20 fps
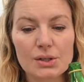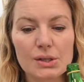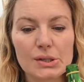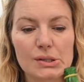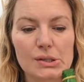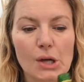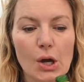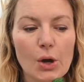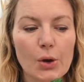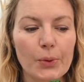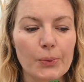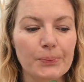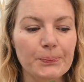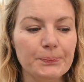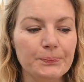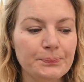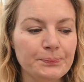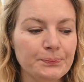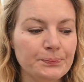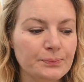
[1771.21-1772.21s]
So
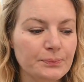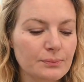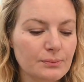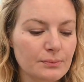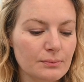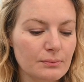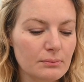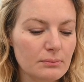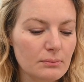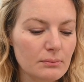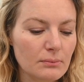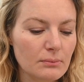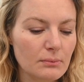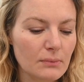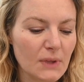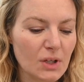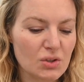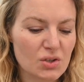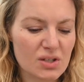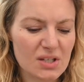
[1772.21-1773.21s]

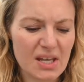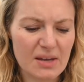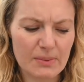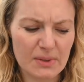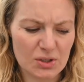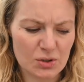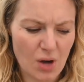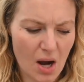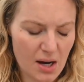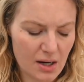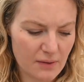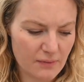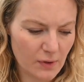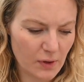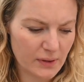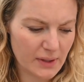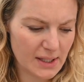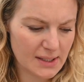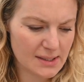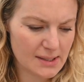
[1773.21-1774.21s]
just keeping track of
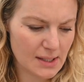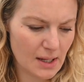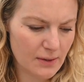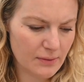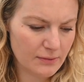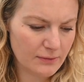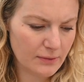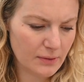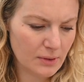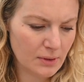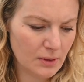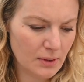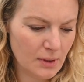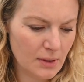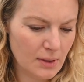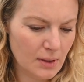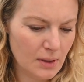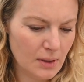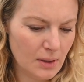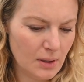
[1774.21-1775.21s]
all that stuff.
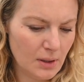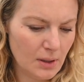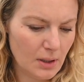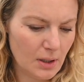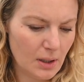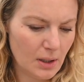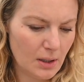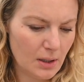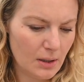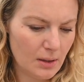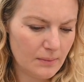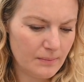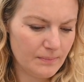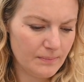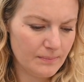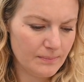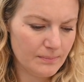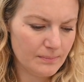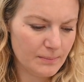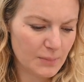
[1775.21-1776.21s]

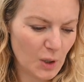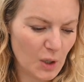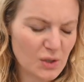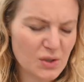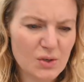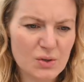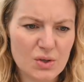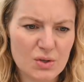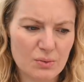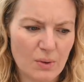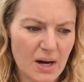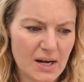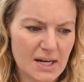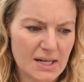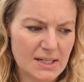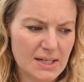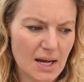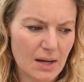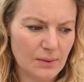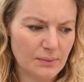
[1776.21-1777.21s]
But also just
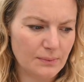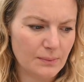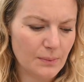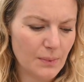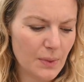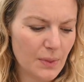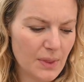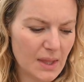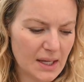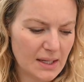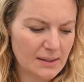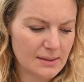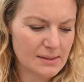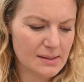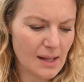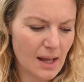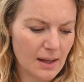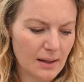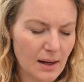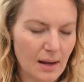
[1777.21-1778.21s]
writing down things
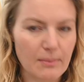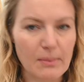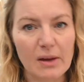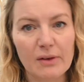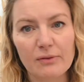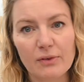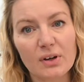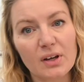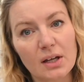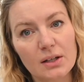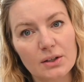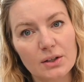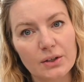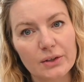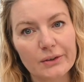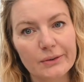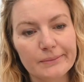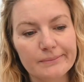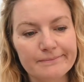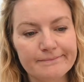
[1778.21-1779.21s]
that I might forget to do.